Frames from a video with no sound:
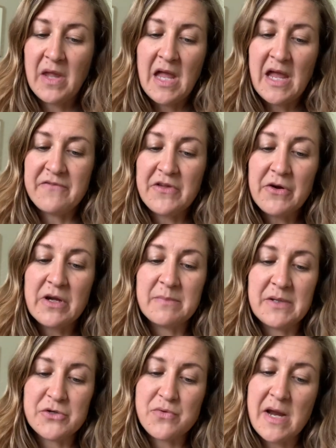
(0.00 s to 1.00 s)
"If there can
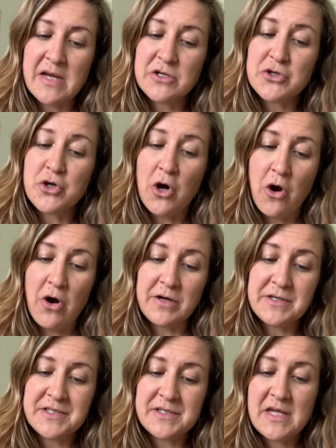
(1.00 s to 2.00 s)
be trained
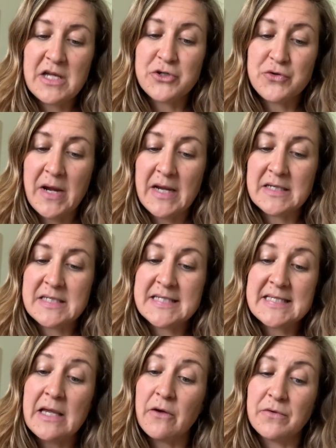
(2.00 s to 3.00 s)
dogs and trained
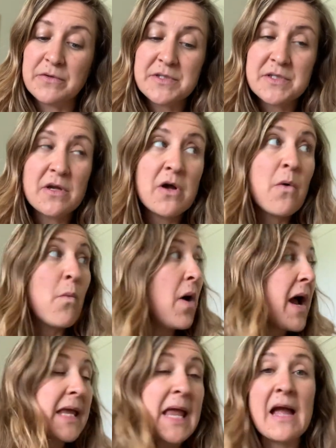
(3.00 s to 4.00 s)
seals,
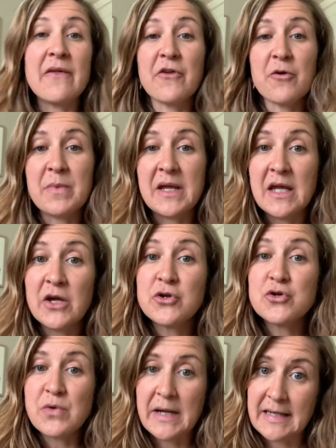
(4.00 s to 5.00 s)
why can't there be
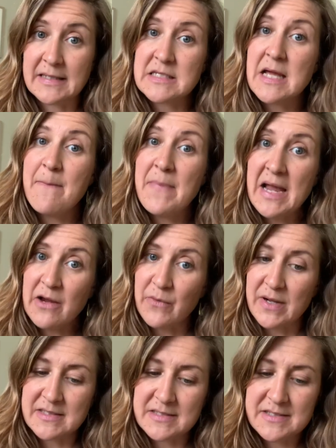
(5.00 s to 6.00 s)
trained
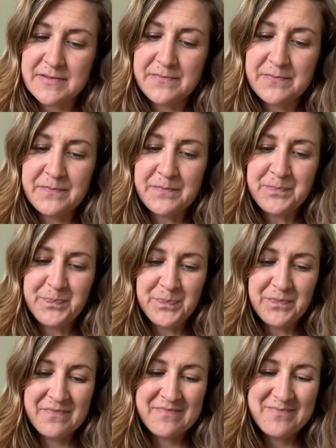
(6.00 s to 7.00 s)
penguins?"
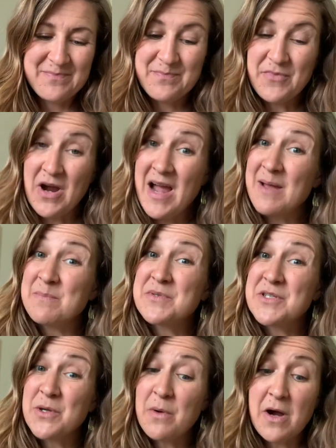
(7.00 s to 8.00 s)

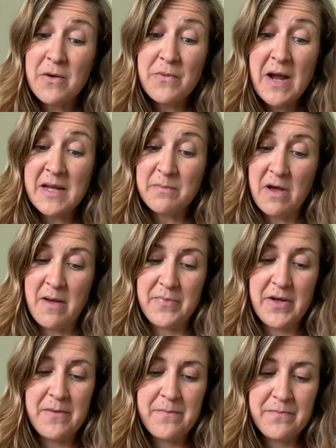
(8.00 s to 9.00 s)
"Perhaps you are right,
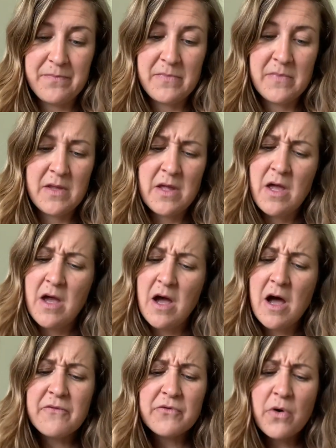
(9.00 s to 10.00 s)
Papa."
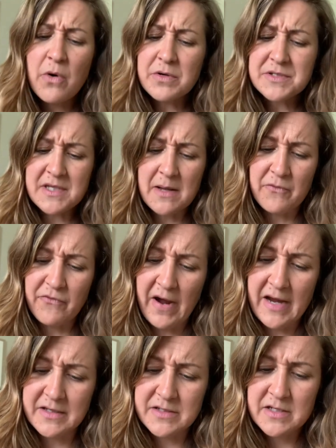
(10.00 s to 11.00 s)
"Of course I'm
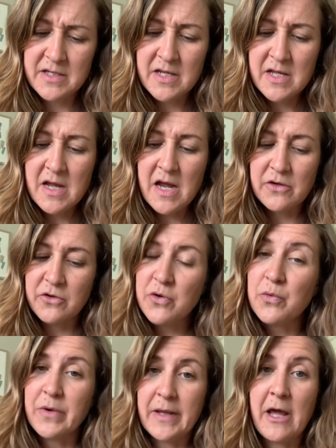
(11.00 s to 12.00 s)
right, and
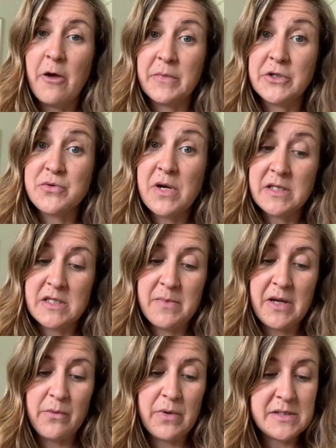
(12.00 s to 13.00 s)
you can help me train the
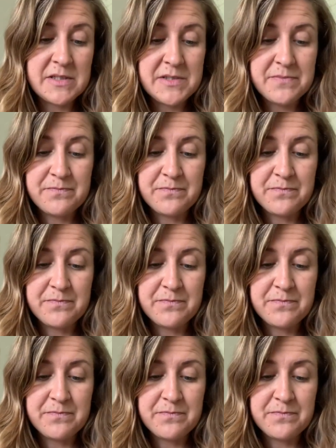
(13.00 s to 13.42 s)
penguins."